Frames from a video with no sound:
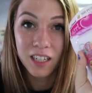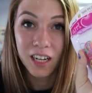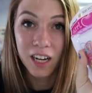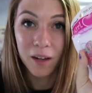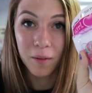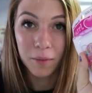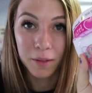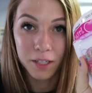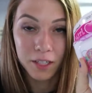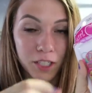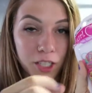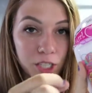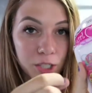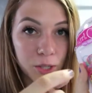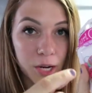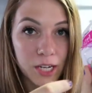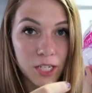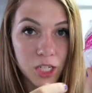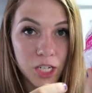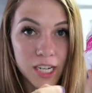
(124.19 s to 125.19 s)
They're
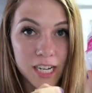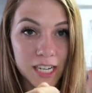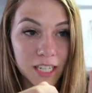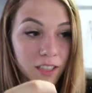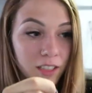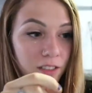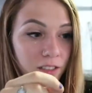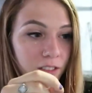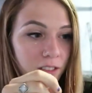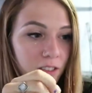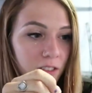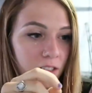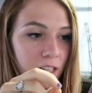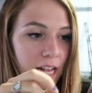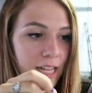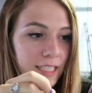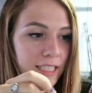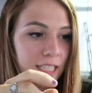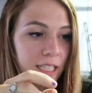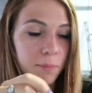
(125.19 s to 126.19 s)
stretchy, a little
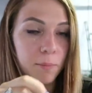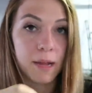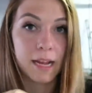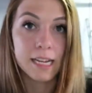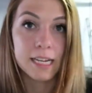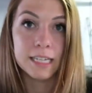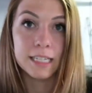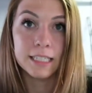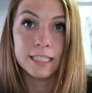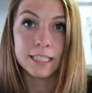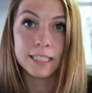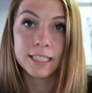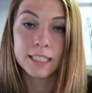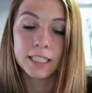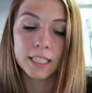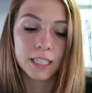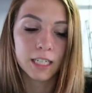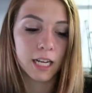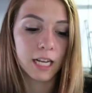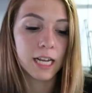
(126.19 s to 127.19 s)
elastic bands.
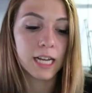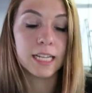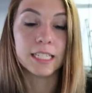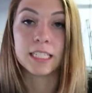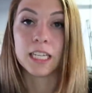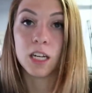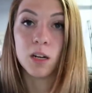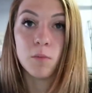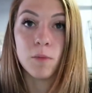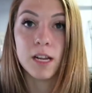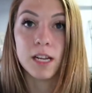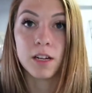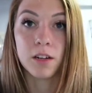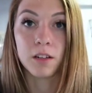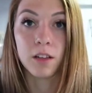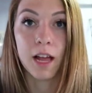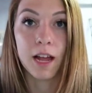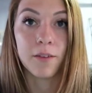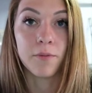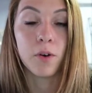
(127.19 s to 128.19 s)
It's gonna make
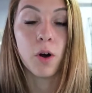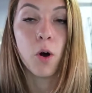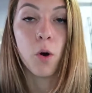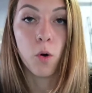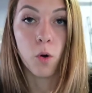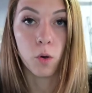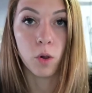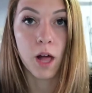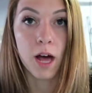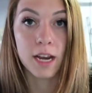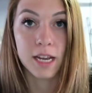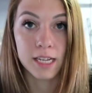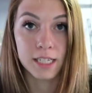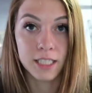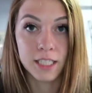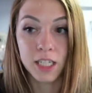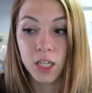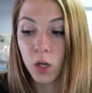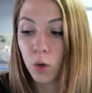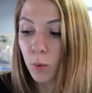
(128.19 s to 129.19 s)
your life a whole lot
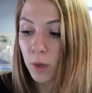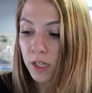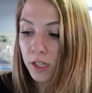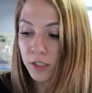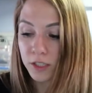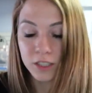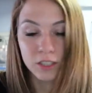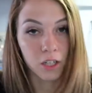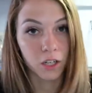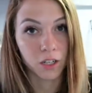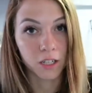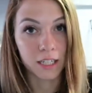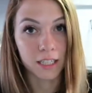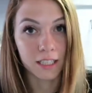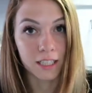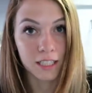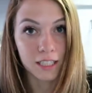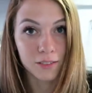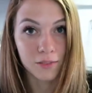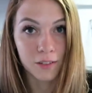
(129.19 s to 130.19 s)
easier when you're
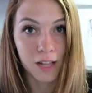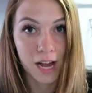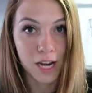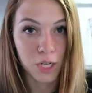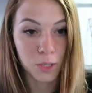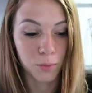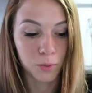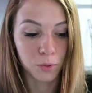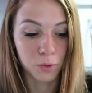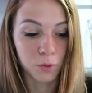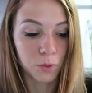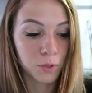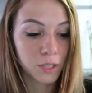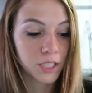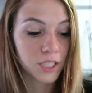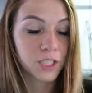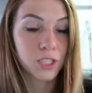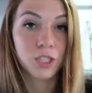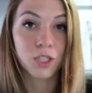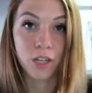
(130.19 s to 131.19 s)
skirting these Flashabou
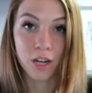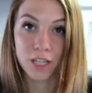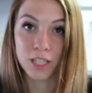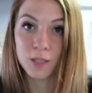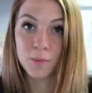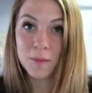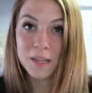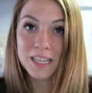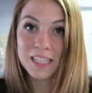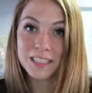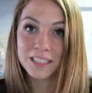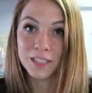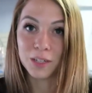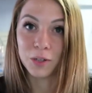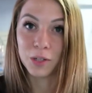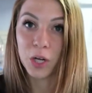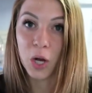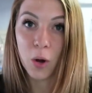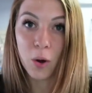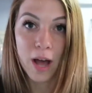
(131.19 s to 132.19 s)
lures, trust me.
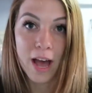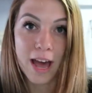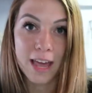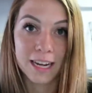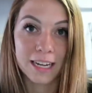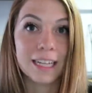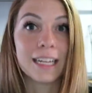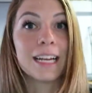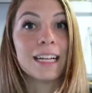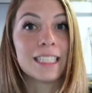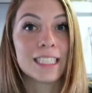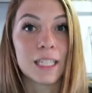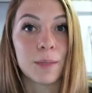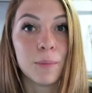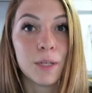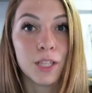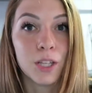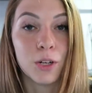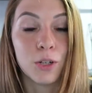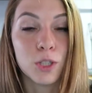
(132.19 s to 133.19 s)
So go ahead and get
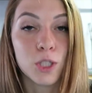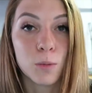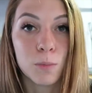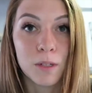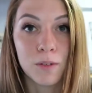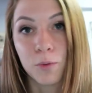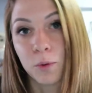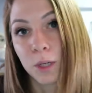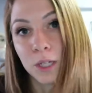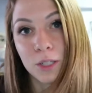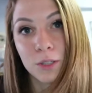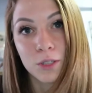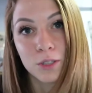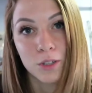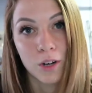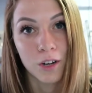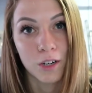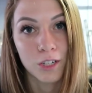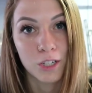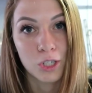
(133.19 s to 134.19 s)
some of those before you
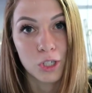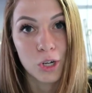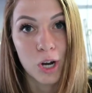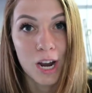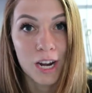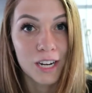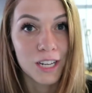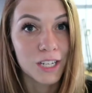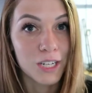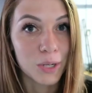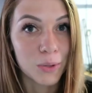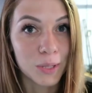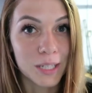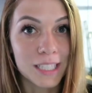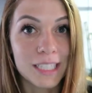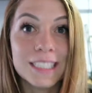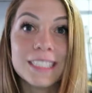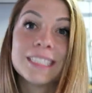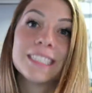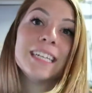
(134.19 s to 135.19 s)
start trying to do
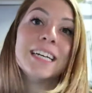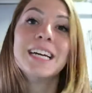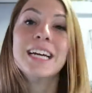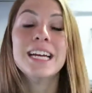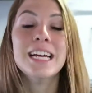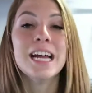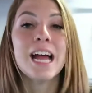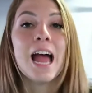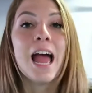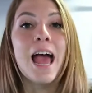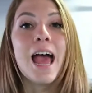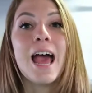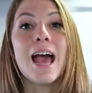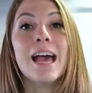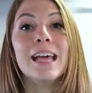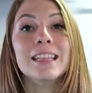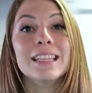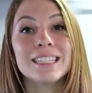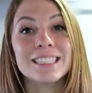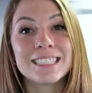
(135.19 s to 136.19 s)
this.
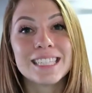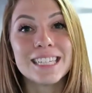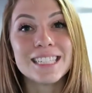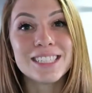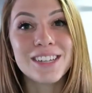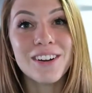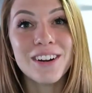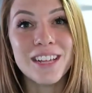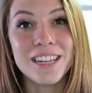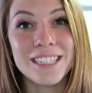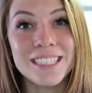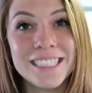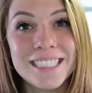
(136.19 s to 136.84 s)
And let's get started.